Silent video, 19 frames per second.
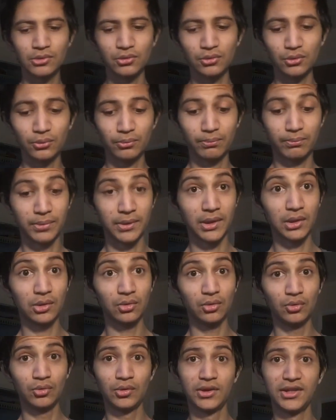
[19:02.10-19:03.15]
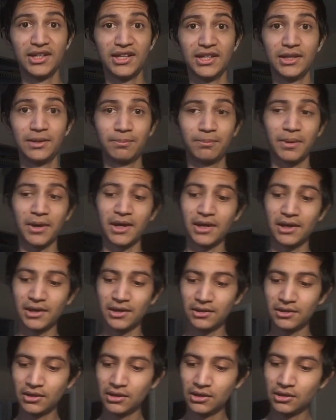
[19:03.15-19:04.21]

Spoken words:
to PewDiePie.